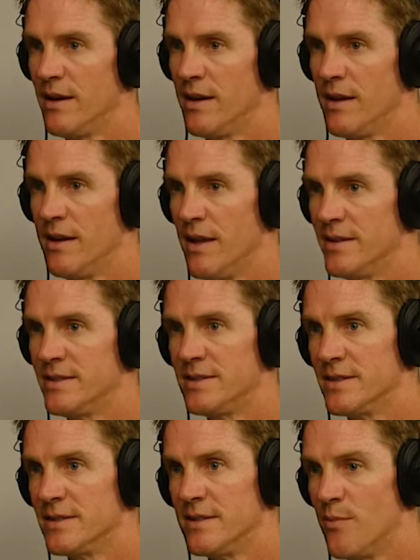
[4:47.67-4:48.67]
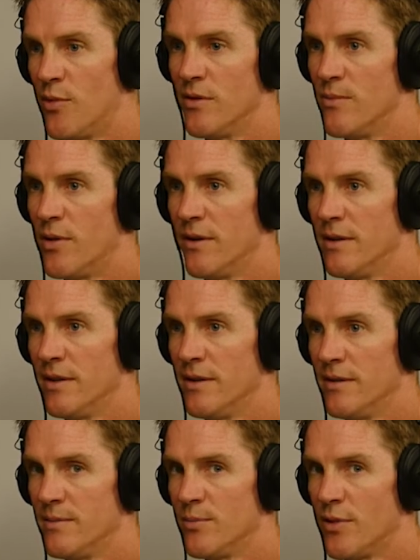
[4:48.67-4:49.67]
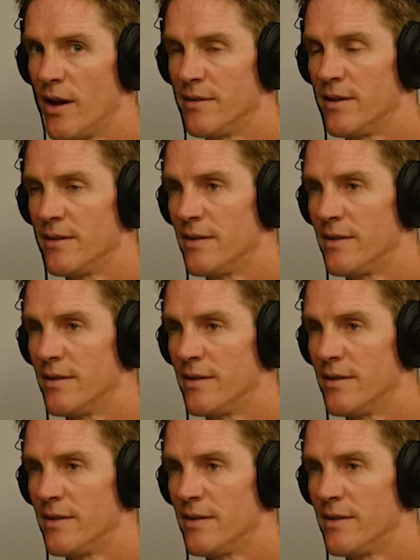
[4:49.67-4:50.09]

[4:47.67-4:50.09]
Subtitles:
and that's just an important part of the process,